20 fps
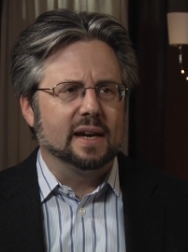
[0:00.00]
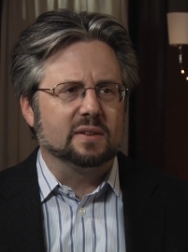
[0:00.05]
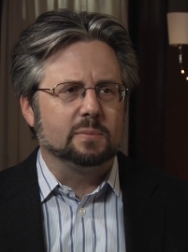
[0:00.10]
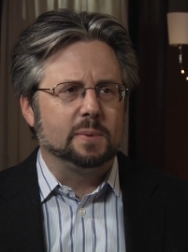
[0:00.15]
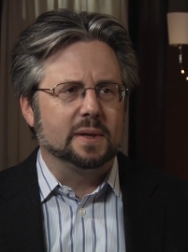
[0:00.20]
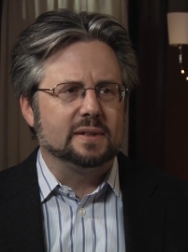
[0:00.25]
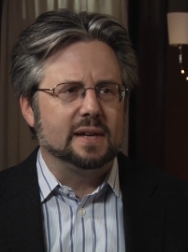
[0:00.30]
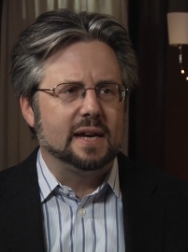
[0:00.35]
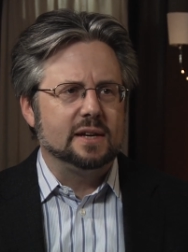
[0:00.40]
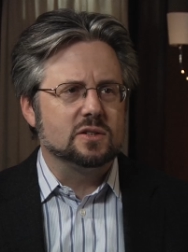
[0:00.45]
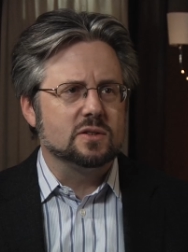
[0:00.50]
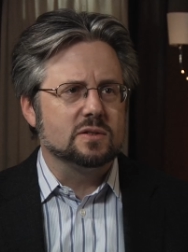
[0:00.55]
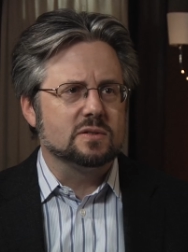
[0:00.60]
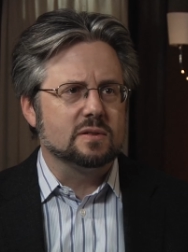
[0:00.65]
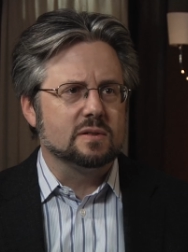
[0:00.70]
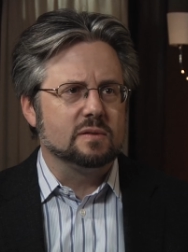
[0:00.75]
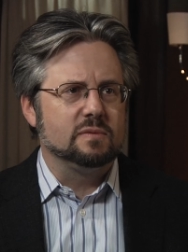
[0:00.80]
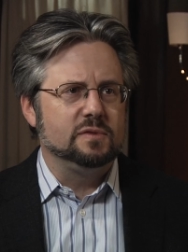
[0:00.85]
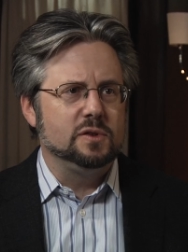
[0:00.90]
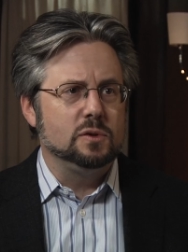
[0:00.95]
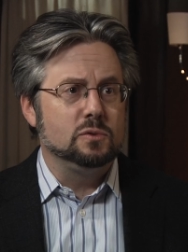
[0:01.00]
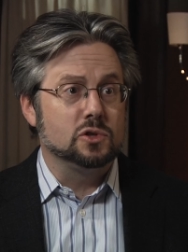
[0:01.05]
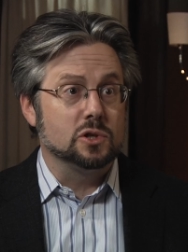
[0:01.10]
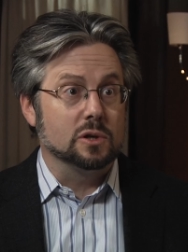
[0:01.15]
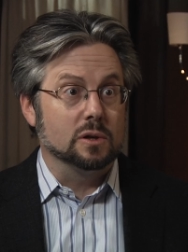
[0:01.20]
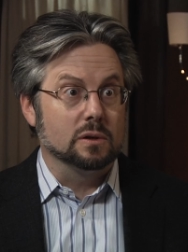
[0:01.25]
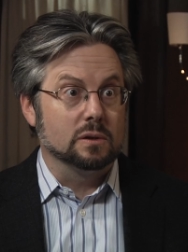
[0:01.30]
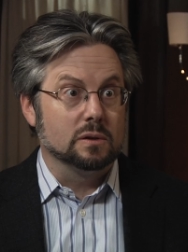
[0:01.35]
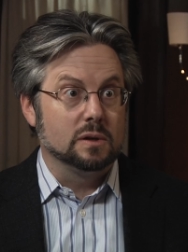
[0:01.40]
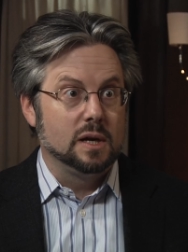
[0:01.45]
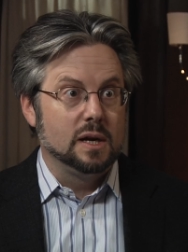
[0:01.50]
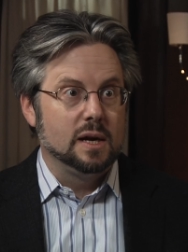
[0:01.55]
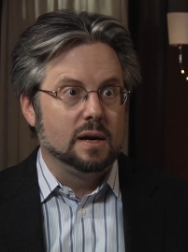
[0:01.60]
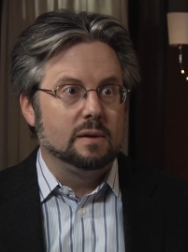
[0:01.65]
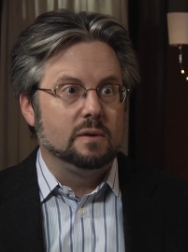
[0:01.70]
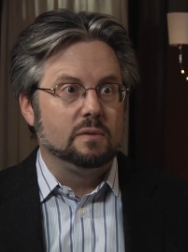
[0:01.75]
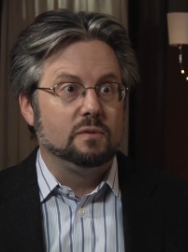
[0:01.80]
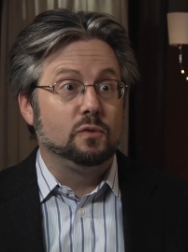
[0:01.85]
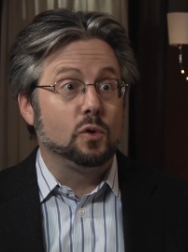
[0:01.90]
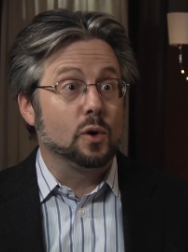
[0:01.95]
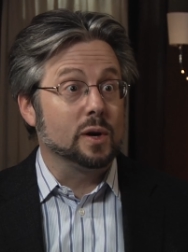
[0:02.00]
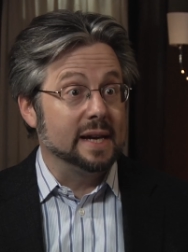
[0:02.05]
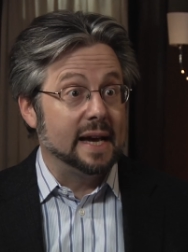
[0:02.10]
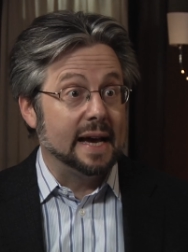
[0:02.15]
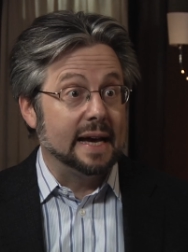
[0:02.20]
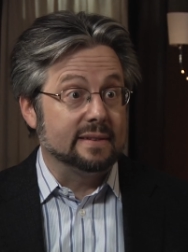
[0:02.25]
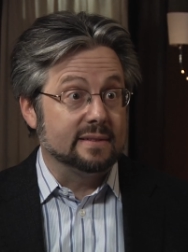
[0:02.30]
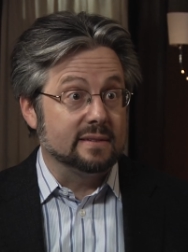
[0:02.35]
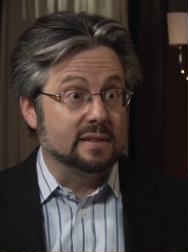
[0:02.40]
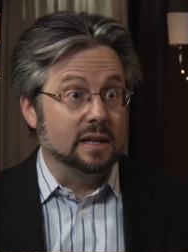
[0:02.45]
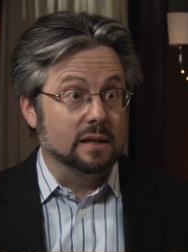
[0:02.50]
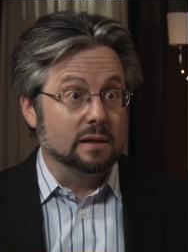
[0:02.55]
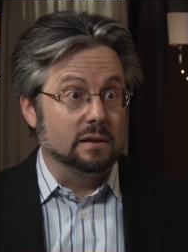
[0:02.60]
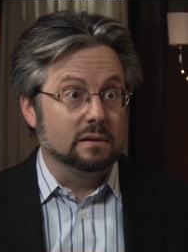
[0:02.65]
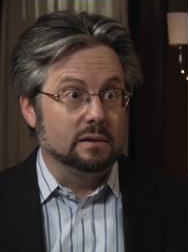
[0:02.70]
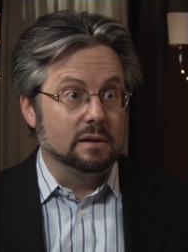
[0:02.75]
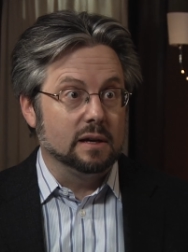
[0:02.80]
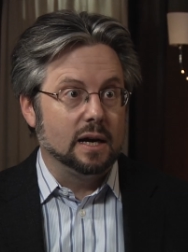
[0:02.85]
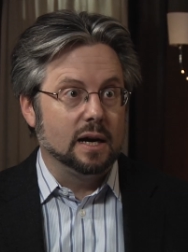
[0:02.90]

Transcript: expectations of the future, forecasting